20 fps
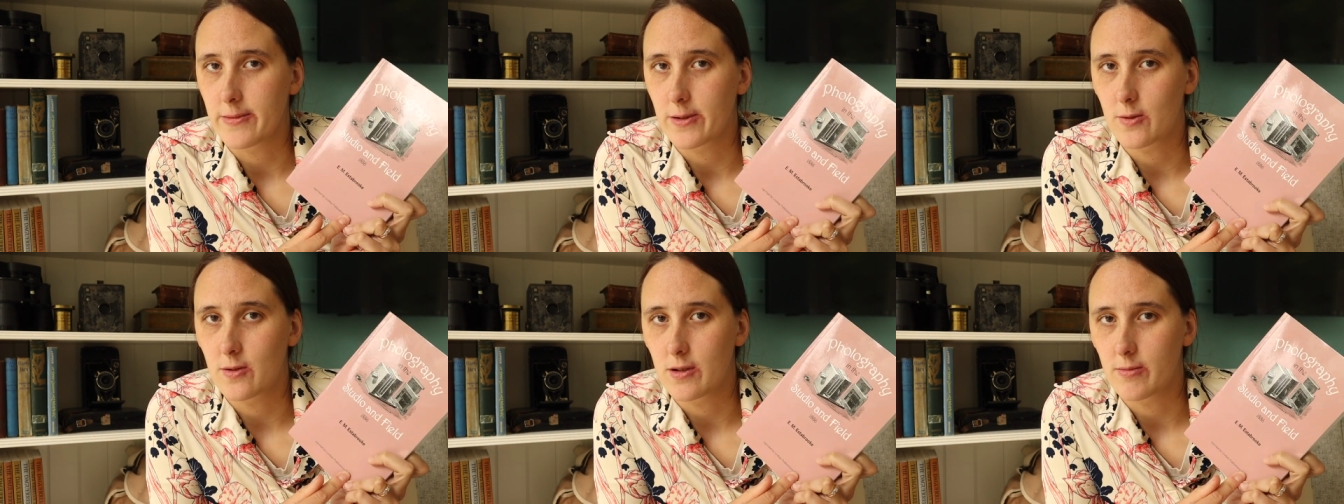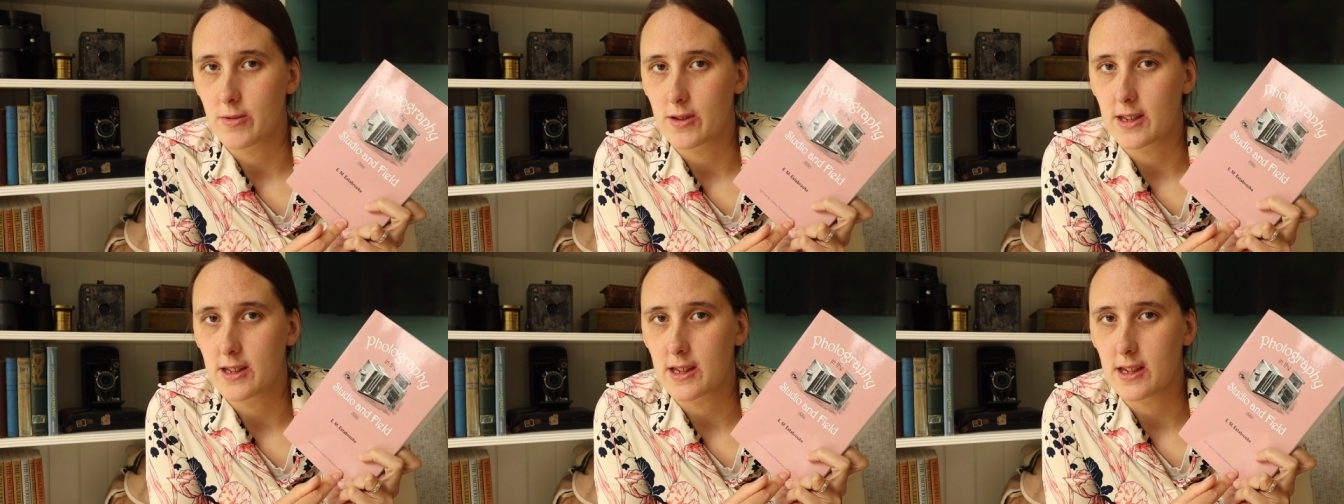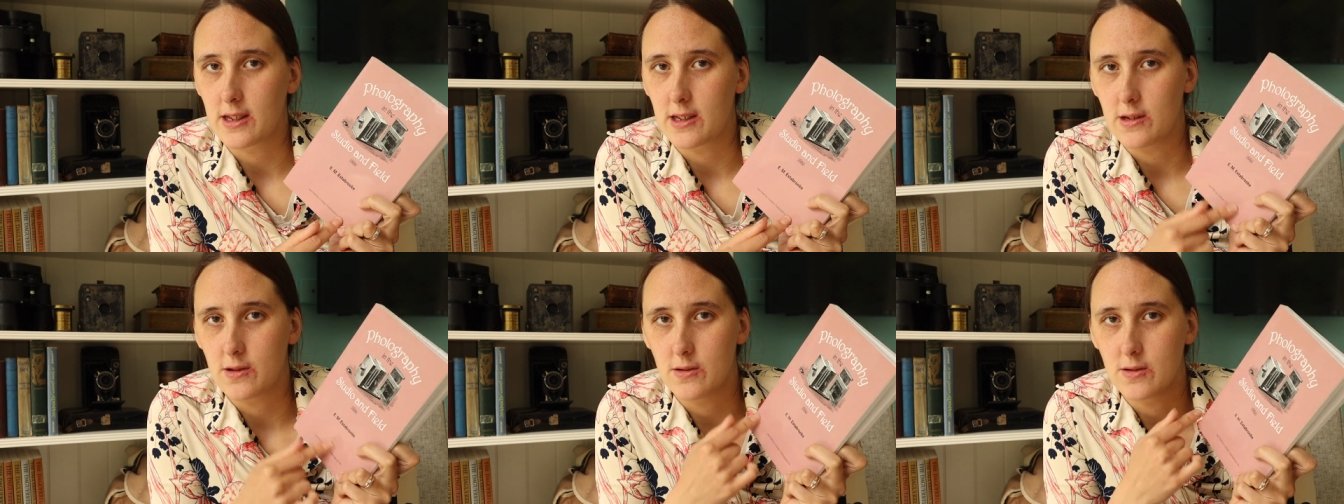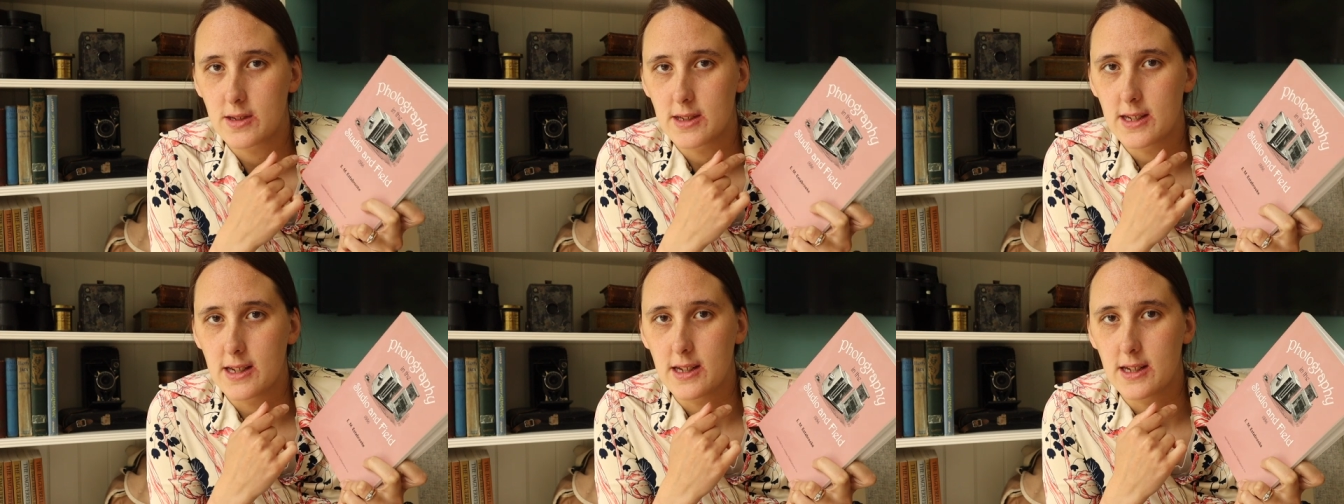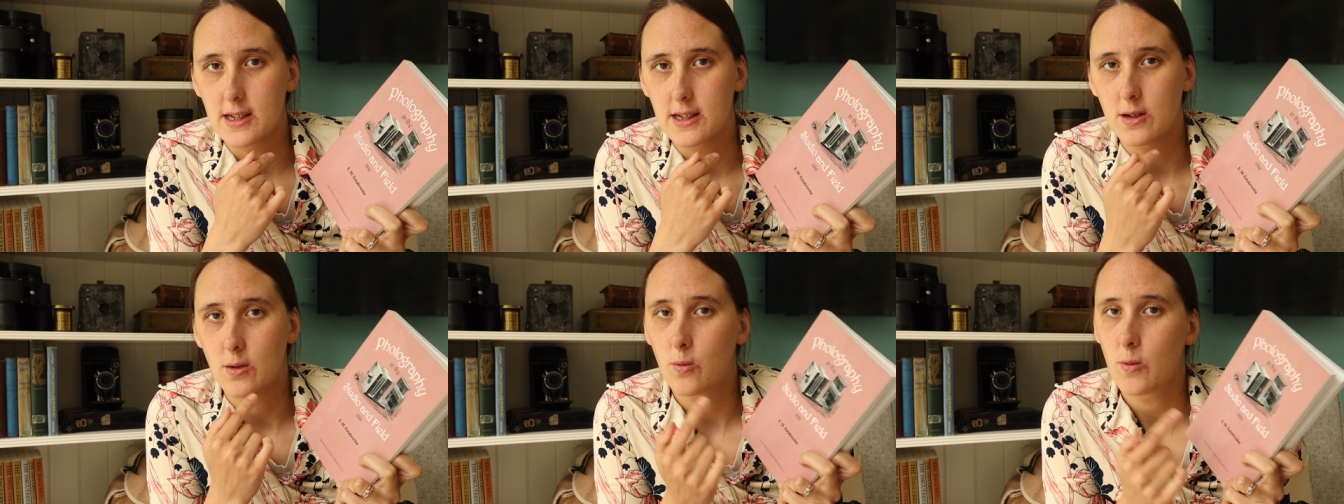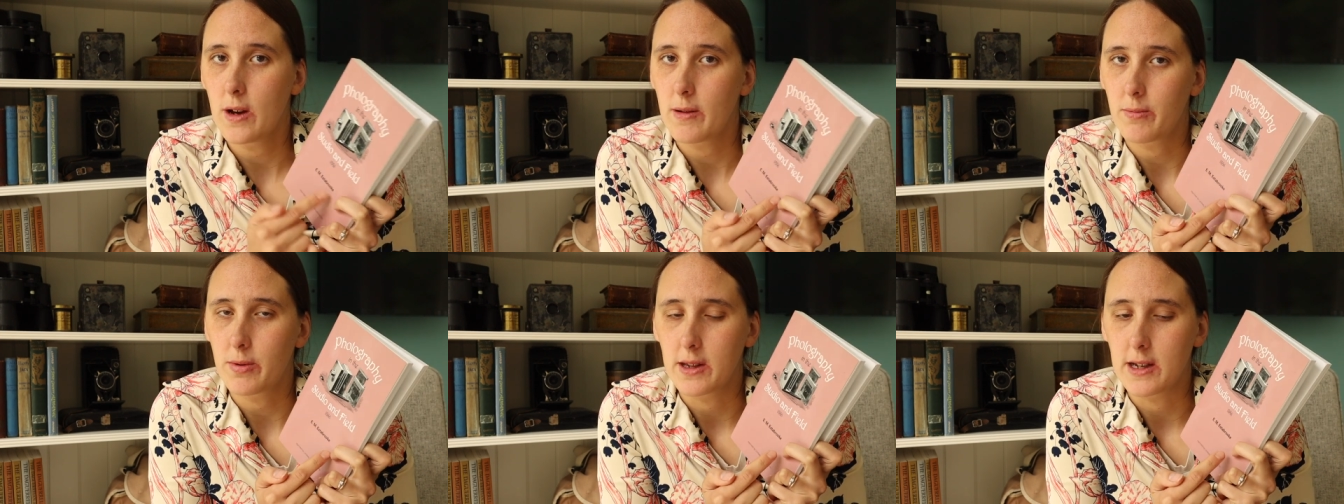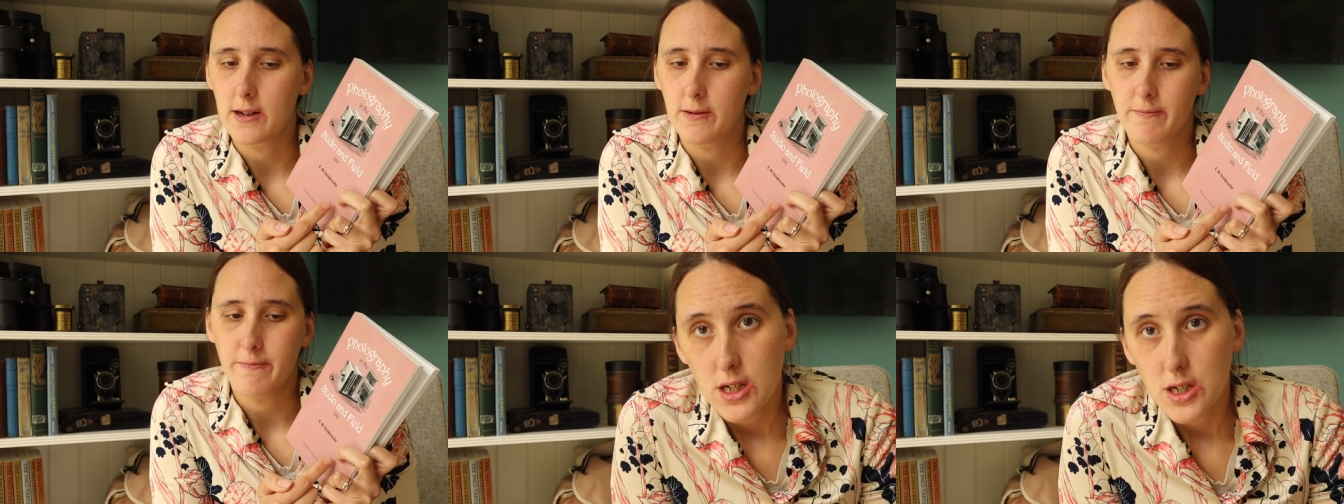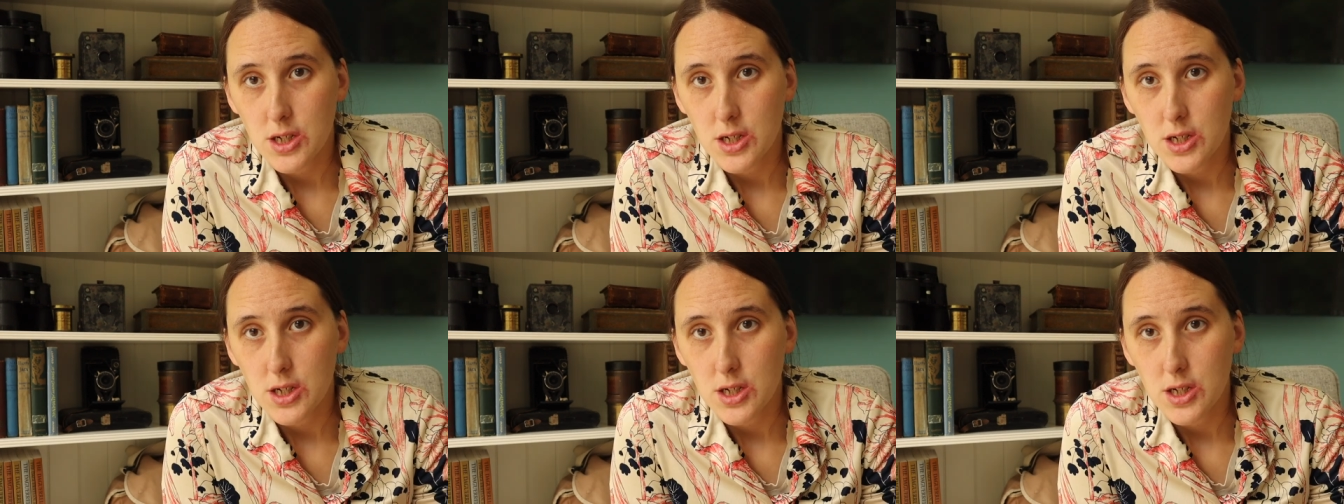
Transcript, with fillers: equipment that they used in wet plate,